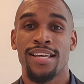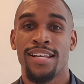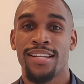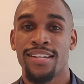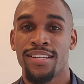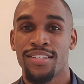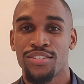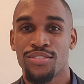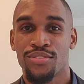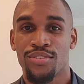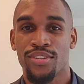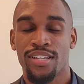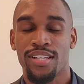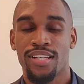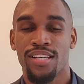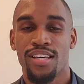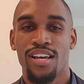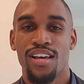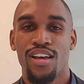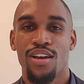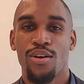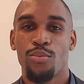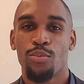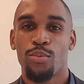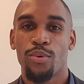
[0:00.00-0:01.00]
industry
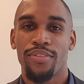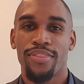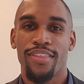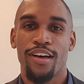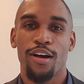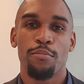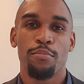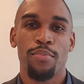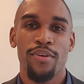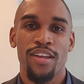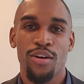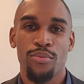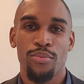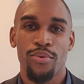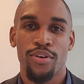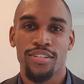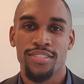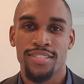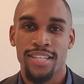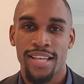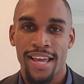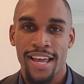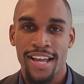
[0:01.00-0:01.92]
without being a real estate